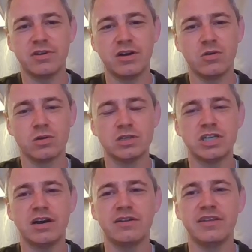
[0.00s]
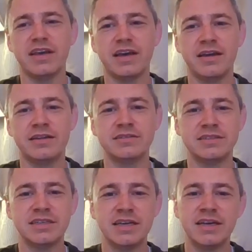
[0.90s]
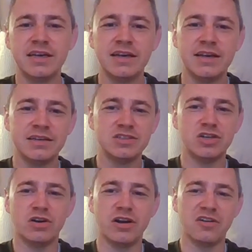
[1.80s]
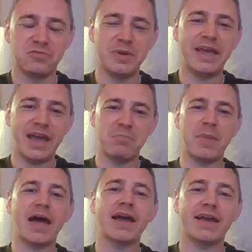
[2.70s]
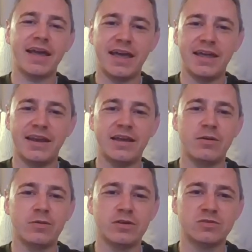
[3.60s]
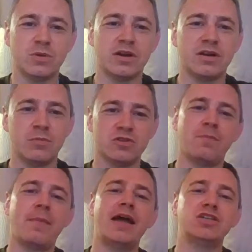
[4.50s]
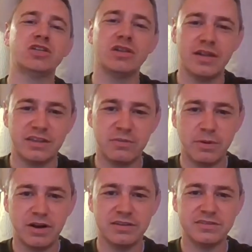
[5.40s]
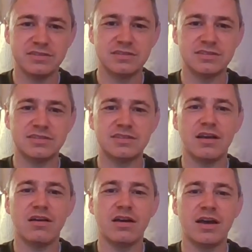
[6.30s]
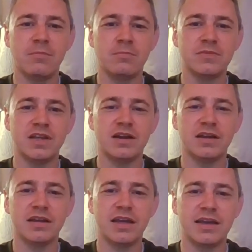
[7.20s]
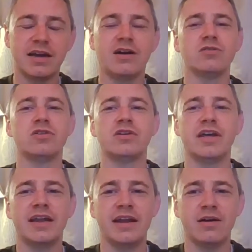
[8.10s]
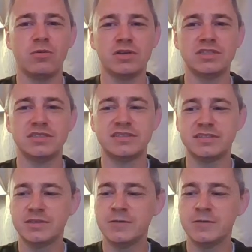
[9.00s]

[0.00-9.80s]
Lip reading: for a local charity. And sure enough, we came back, and it was one of the most magical experiences that I encountered, and that was